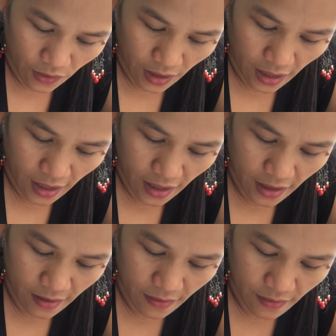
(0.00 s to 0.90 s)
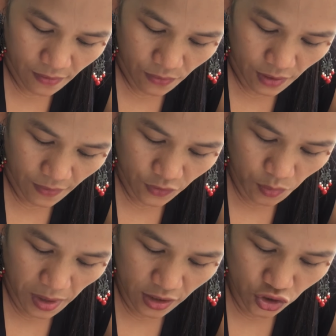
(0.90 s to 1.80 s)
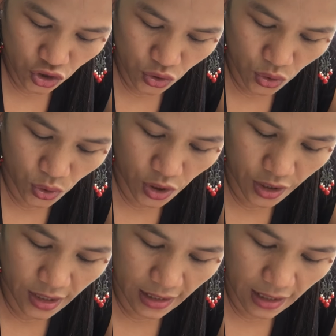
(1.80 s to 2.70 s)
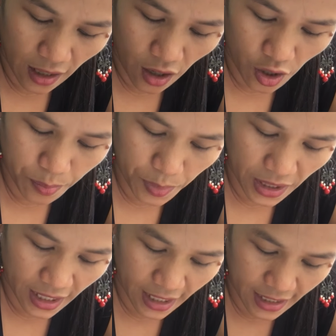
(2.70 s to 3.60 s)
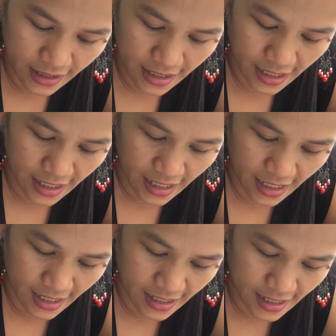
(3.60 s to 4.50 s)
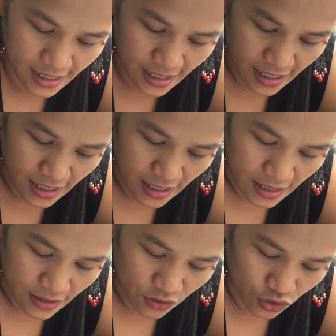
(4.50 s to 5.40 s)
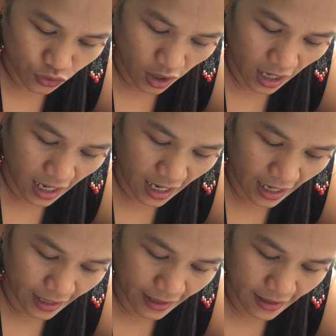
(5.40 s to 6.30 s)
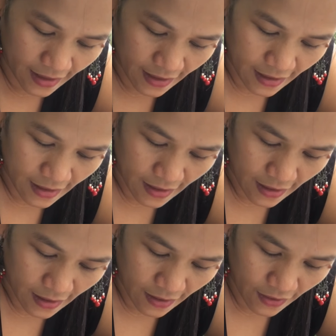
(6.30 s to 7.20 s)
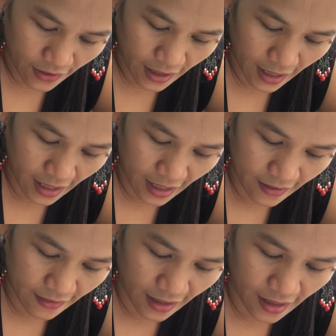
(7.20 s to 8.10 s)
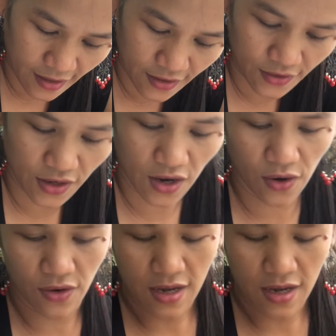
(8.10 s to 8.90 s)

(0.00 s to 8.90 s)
Okay, we have to make sure that our plate is dry. Okay, there you go.